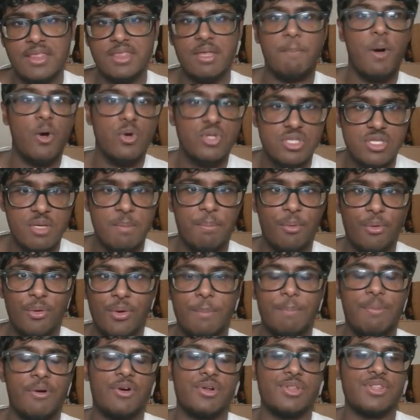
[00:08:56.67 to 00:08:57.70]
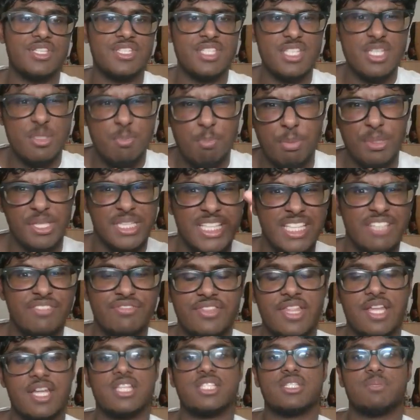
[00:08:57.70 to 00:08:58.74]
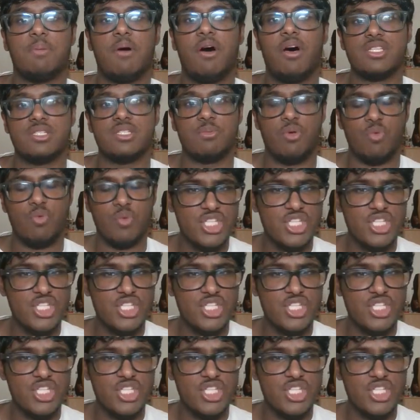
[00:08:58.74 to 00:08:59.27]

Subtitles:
The most important part of this is belief that it's possible,